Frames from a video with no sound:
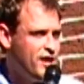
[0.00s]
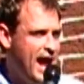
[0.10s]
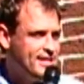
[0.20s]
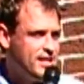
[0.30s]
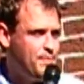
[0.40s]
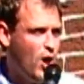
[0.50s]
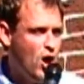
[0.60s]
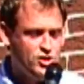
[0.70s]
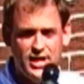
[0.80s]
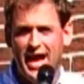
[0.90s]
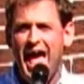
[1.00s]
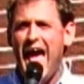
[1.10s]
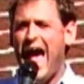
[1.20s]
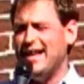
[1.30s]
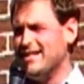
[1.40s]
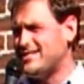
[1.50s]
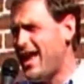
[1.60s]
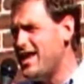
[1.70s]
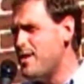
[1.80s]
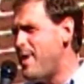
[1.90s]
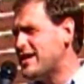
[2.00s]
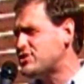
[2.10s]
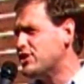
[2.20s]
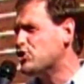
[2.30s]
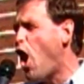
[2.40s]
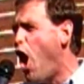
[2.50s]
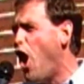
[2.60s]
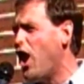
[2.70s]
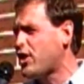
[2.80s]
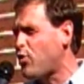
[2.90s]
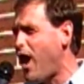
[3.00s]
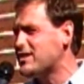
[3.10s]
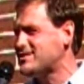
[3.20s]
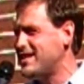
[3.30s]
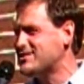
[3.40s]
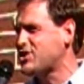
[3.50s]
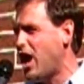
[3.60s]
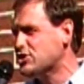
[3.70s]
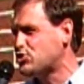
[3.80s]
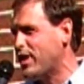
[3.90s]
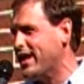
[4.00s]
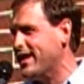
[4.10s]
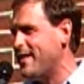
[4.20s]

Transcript: to Nancy Pelosi, and to send a message all across this country